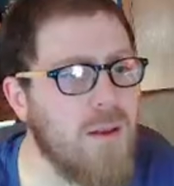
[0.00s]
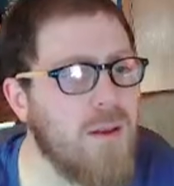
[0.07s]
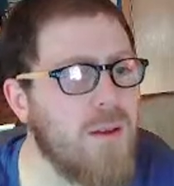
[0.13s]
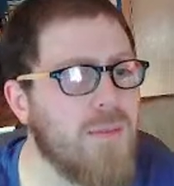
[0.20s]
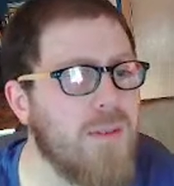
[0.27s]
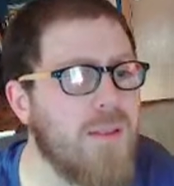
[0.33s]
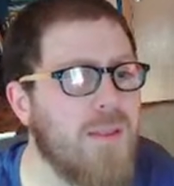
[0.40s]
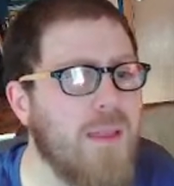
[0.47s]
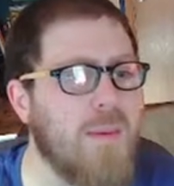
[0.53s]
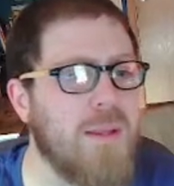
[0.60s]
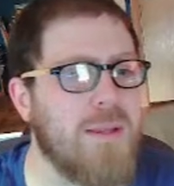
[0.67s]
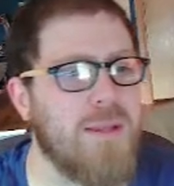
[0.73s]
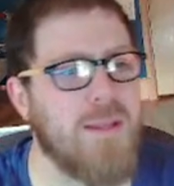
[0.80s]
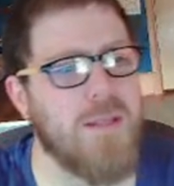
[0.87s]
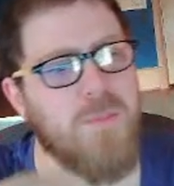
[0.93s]

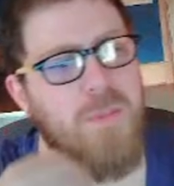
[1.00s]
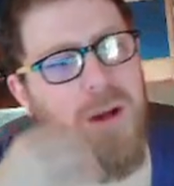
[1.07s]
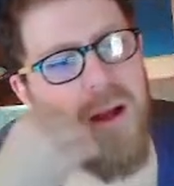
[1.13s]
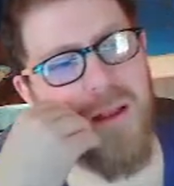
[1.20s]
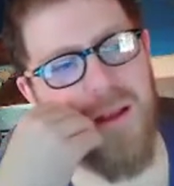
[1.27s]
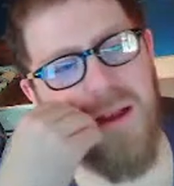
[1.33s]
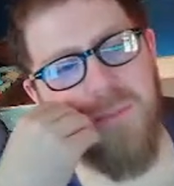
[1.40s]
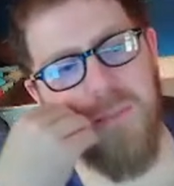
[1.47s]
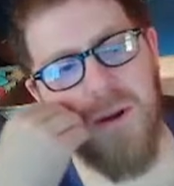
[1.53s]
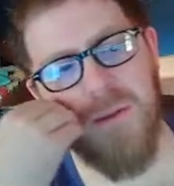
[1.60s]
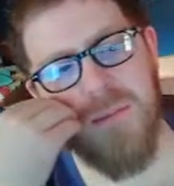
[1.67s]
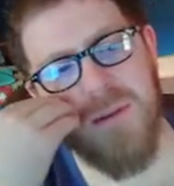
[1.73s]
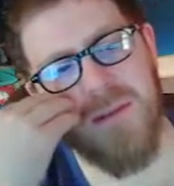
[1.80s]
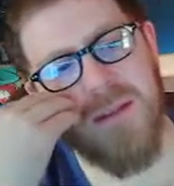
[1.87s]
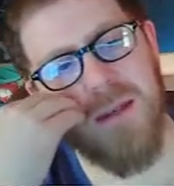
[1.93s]
Leamington Spa Lifeboat
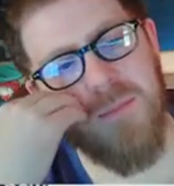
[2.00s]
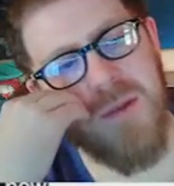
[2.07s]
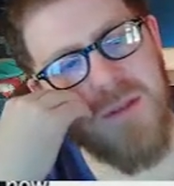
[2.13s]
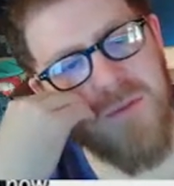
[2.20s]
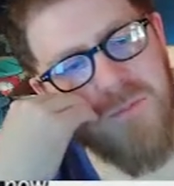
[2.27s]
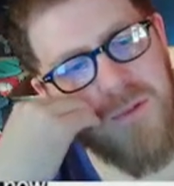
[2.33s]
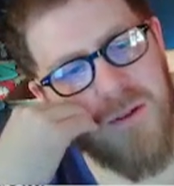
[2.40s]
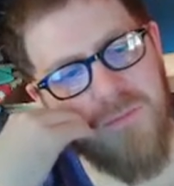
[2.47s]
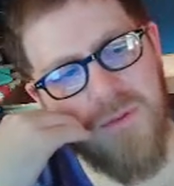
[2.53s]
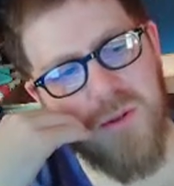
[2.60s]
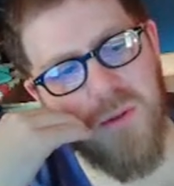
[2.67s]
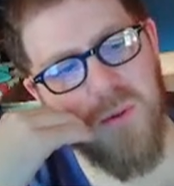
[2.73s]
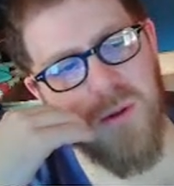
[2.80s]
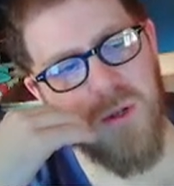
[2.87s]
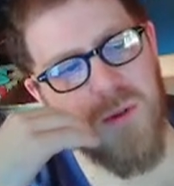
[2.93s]
Museum is a front for
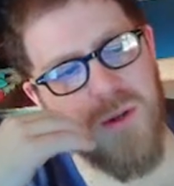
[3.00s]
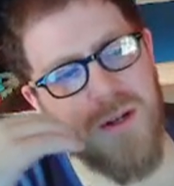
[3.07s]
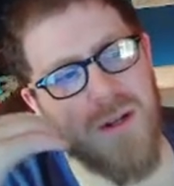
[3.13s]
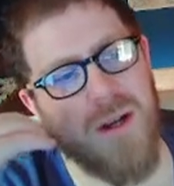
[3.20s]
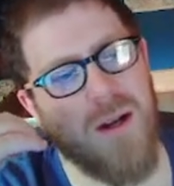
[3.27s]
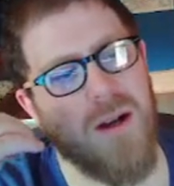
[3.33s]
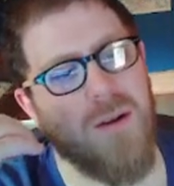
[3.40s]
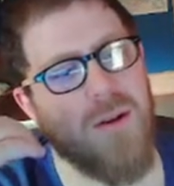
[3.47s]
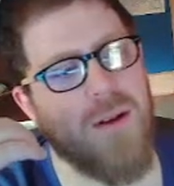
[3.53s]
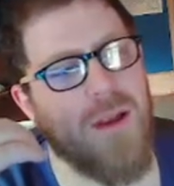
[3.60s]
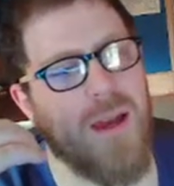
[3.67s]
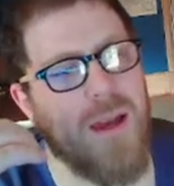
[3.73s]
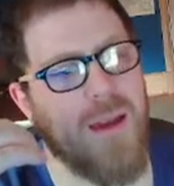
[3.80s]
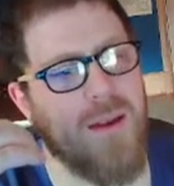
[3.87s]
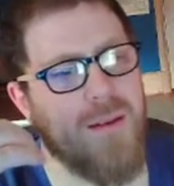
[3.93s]
Torchwood. Oh, okay.